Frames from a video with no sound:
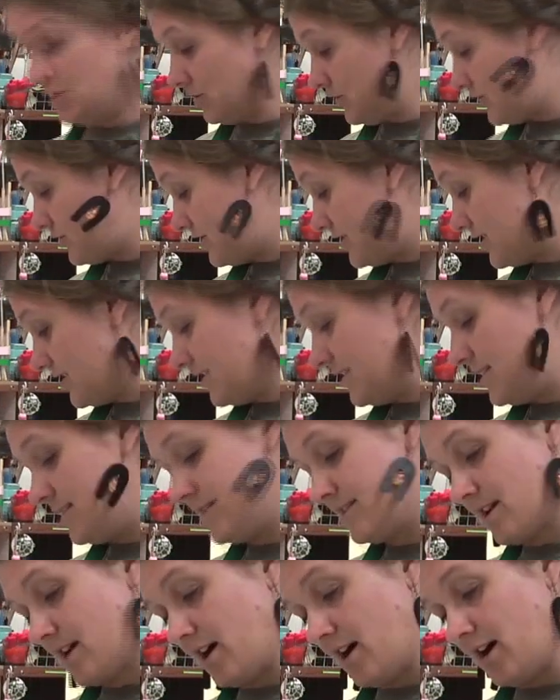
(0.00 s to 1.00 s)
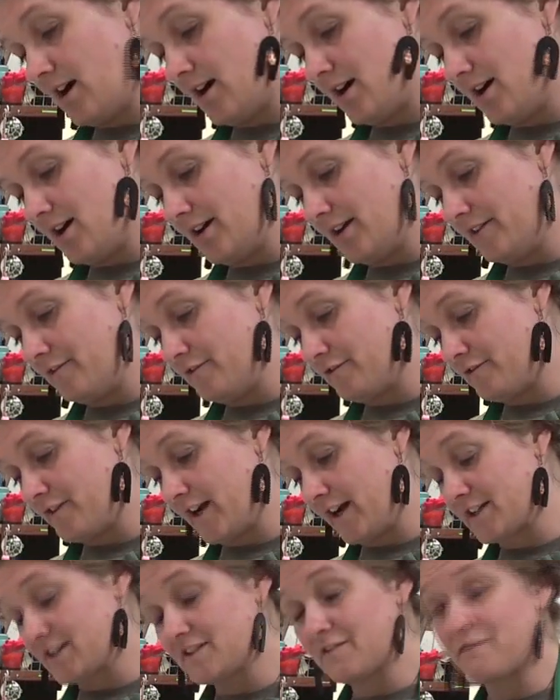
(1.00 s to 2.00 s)
So these are in
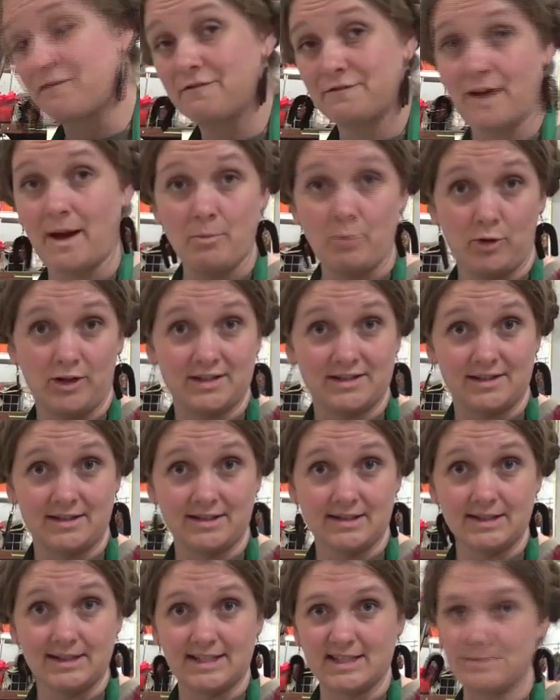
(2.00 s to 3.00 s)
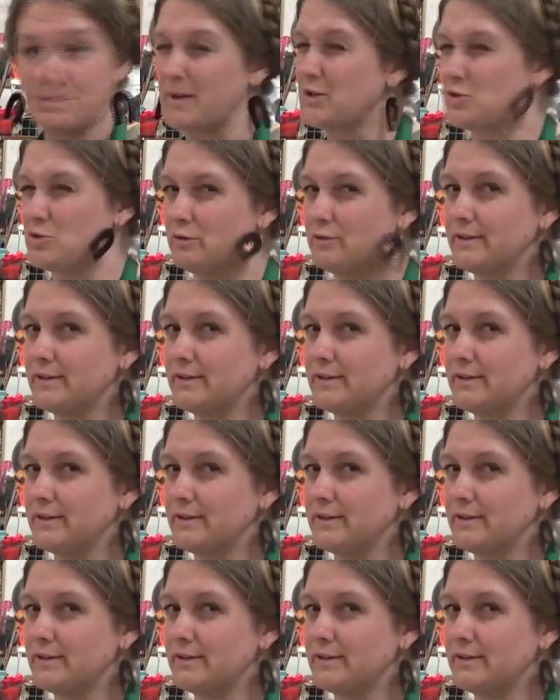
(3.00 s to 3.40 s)
fact fabric scissors, special